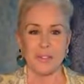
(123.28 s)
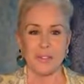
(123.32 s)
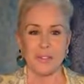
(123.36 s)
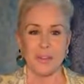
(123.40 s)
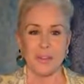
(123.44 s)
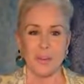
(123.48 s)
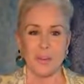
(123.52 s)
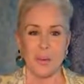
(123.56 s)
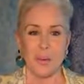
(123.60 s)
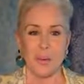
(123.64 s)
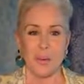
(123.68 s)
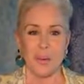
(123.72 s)
of the
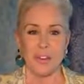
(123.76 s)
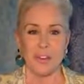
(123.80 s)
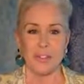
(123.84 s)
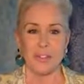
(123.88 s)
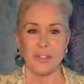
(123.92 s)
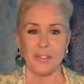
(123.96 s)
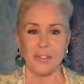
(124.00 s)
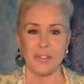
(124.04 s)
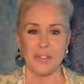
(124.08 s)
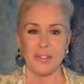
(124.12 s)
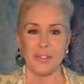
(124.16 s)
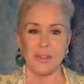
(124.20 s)
course
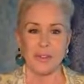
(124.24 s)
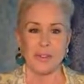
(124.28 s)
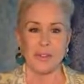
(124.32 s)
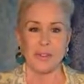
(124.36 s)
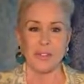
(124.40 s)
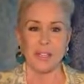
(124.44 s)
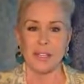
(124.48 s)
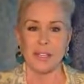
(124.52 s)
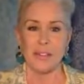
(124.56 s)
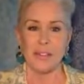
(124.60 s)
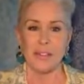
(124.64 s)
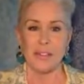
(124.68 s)
and
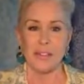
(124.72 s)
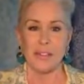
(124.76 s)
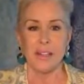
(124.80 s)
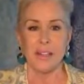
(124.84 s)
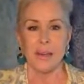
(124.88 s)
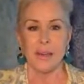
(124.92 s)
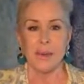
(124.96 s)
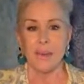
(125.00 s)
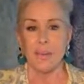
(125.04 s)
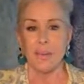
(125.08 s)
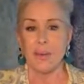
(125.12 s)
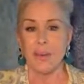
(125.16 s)
surely
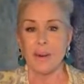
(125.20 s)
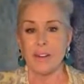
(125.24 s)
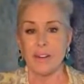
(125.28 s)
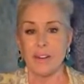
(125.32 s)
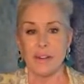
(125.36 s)
want